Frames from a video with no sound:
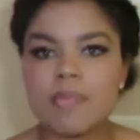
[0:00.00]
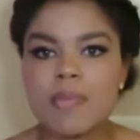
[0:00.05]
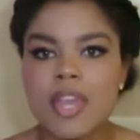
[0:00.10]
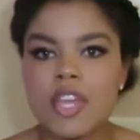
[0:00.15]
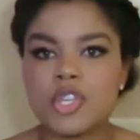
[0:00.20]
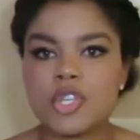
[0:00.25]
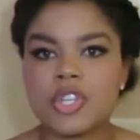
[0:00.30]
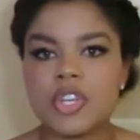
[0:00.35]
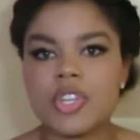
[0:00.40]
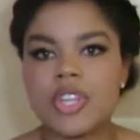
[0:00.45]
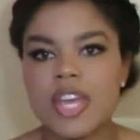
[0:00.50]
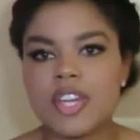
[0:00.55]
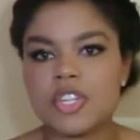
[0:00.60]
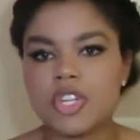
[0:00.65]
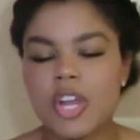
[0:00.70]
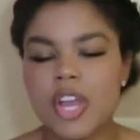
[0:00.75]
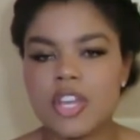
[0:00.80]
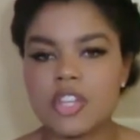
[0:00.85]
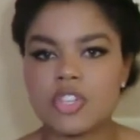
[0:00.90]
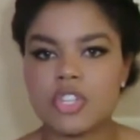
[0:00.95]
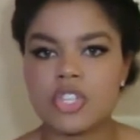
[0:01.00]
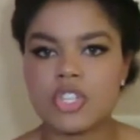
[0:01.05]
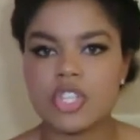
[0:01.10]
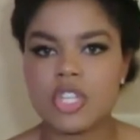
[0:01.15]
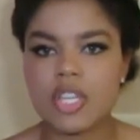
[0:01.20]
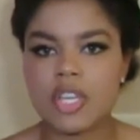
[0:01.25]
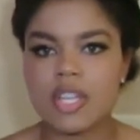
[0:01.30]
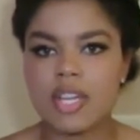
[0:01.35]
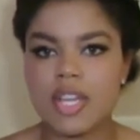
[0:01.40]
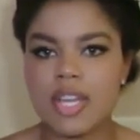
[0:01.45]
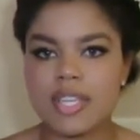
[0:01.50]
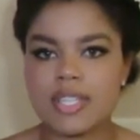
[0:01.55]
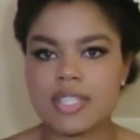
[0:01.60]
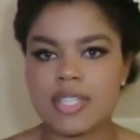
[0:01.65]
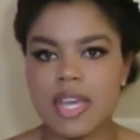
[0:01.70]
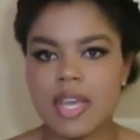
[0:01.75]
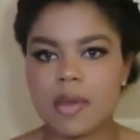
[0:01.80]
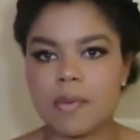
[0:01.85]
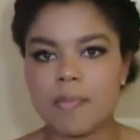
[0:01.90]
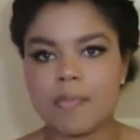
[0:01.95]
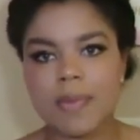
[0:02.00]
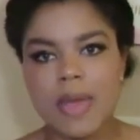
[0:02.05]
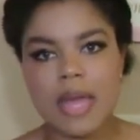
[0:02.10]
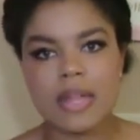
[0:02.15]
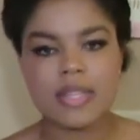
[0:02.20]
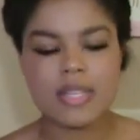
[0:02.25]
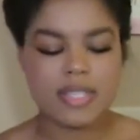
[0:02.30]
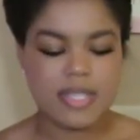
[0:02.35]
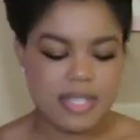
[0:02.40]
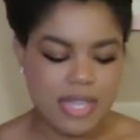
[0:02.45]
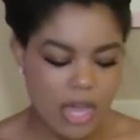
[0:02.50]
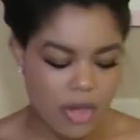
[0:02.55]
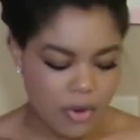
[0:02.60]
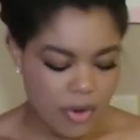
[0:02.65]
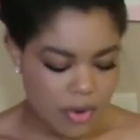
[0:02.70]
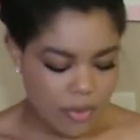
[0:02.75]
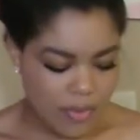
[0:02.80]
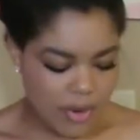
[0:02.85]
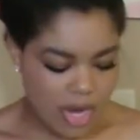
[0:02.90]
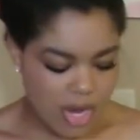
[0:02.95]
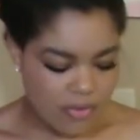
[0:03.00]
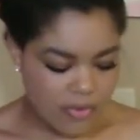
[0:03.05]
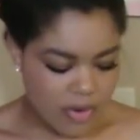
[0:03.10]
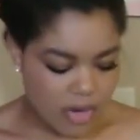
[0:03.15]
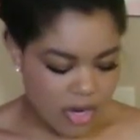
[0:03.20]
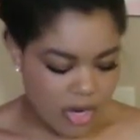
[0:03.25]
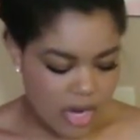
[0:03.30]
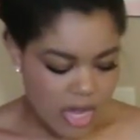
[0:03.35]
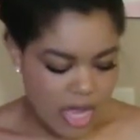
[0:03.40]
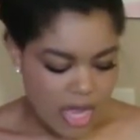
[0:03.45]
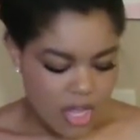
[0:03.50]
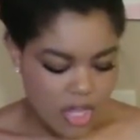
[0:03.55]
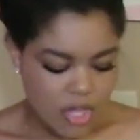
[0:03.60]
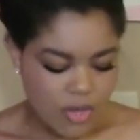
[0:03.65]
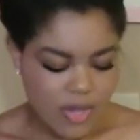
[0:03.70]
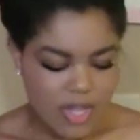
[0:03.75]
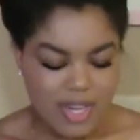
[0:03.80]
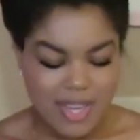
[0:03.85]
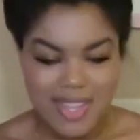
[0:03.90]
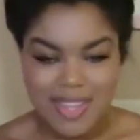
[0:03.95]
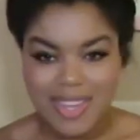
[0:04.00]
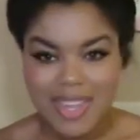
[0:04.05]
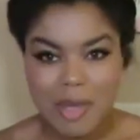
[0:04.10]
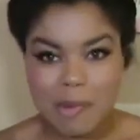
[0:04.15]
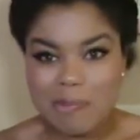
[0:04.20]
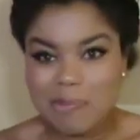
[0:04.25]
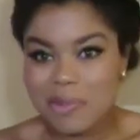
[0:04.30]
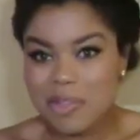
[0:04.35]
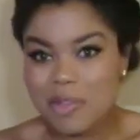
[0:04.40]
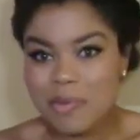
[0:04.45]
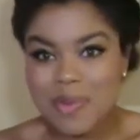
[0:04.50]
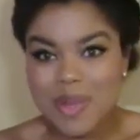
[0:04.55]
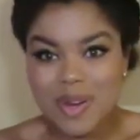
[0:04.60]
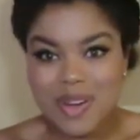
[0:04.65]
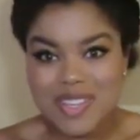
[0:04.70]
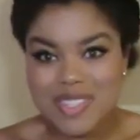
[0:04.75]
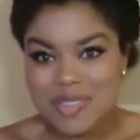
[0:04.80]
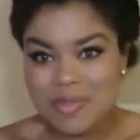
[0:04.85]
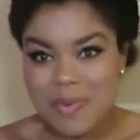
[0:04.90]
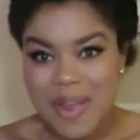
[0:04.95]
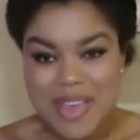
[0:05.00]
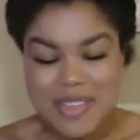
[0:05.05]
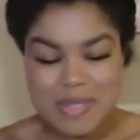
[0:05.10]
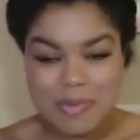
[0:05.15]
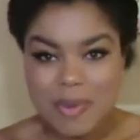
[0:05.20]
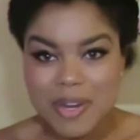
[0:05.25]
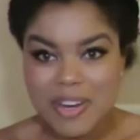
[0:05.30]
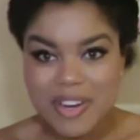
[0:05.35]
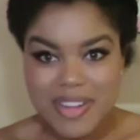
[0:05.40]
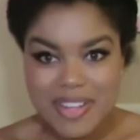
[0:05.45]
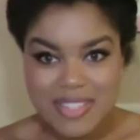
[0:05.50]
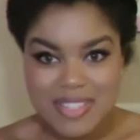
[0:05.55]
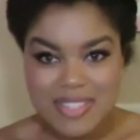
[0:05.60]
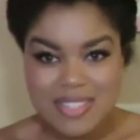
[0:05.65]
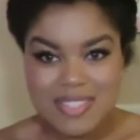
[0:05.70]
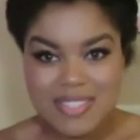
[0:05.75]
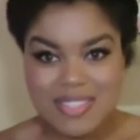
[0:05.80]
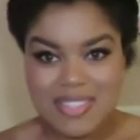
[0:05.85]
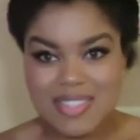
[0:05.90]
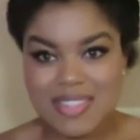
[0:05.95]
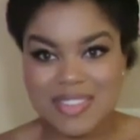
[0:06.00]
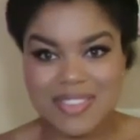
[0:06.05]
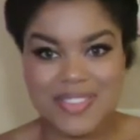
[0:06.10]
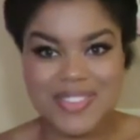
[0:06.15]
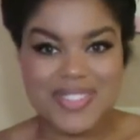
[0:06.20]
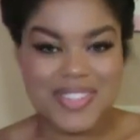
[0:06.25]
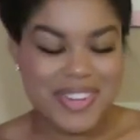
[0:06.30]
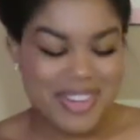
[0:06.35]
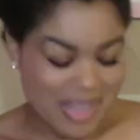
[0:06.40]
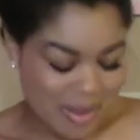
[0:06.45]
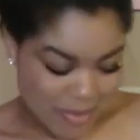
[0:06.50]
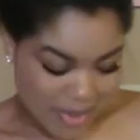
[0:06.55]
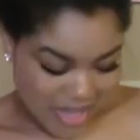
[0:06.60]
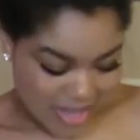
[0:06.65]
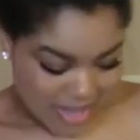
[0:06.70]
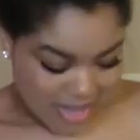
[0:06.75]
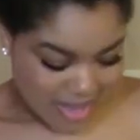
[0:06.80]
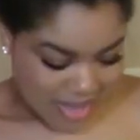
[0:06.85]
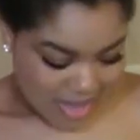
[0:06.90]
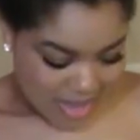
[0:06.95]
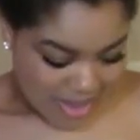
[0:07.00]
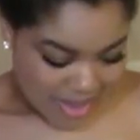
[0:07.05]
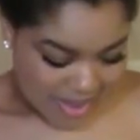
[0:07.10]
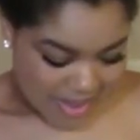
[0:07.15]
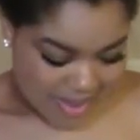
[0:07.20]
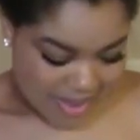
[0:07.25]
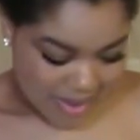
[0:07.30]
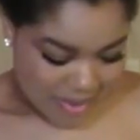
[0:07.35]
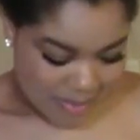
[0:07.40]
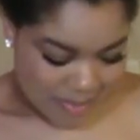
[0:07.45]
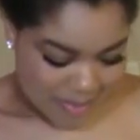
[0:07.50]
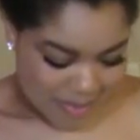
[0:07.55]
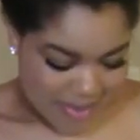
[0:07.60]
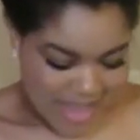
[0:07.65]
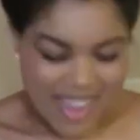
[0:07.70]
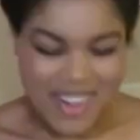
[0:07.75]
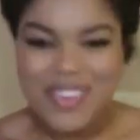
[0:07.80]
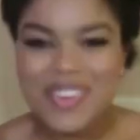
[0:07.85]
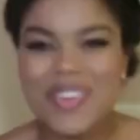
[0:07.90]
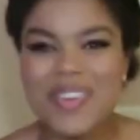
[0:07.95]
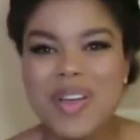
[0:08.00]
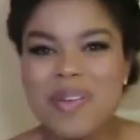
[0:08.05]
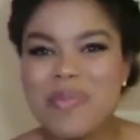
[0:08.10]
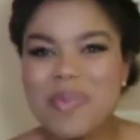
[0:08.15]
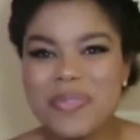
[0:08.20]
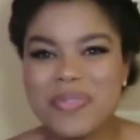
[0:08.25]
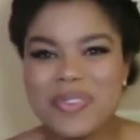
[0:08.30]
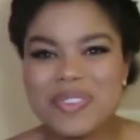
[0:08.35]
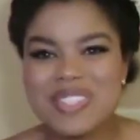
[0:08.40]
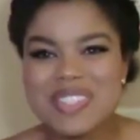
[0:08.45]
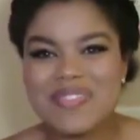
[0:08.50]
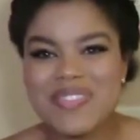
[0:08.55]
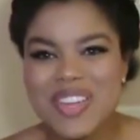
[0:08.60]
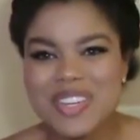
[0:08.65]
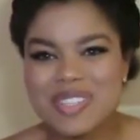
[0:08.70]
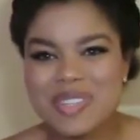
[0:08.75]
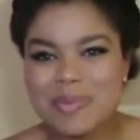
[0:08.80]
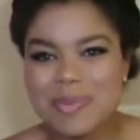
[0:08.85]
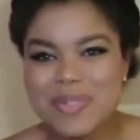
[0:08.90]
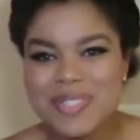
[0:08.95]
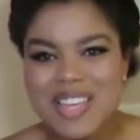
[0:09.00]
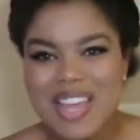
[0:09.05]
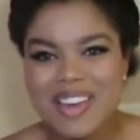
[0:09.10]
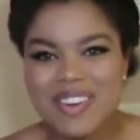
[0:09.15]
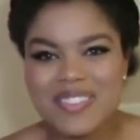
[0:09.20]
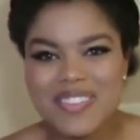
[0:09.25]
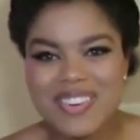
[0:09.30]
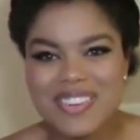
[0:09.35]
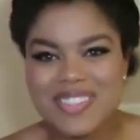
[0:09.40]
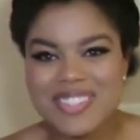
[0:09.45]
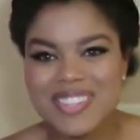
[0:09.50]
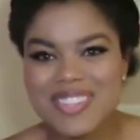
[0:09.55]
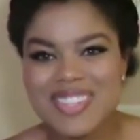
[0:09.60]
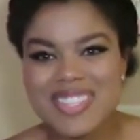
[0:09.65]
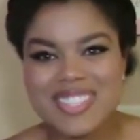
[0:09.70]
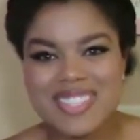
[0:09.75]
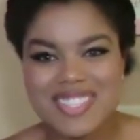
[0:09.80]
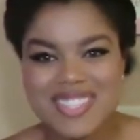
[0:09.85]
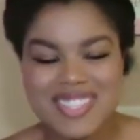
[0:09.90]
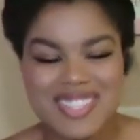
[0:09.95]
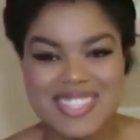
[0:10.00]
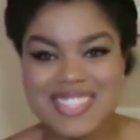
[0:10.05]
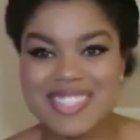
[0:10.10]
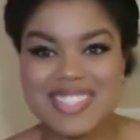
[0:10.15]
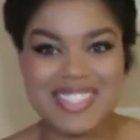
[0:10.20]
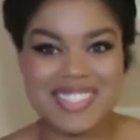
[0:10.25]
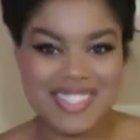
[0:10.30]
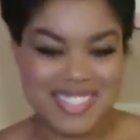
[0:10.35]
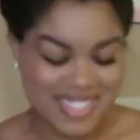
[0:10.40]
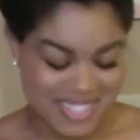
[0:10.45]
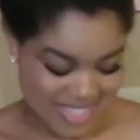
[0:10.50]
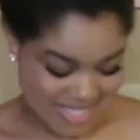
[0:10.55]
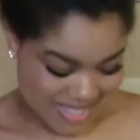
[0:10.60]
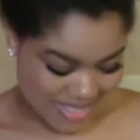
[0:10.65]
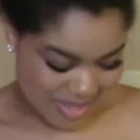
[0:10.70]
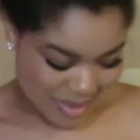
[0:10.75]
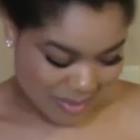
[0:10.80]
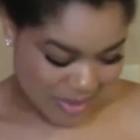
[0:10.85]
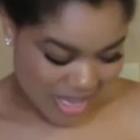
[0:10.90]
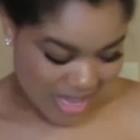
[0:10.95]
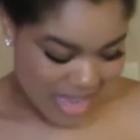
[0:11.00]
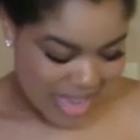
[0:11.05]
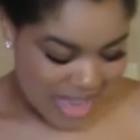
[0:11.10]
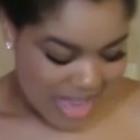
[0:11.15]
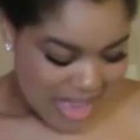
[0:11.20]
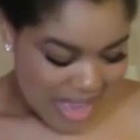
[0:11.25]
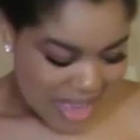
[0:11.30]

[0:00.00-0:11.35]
to make sure that your estrogen is like balanced out or whatever, you can eat like blueberries and raspberries. Those are yummy. I don't know, I'm a fruits and vegetables kind of girl, so this is just delicious to me.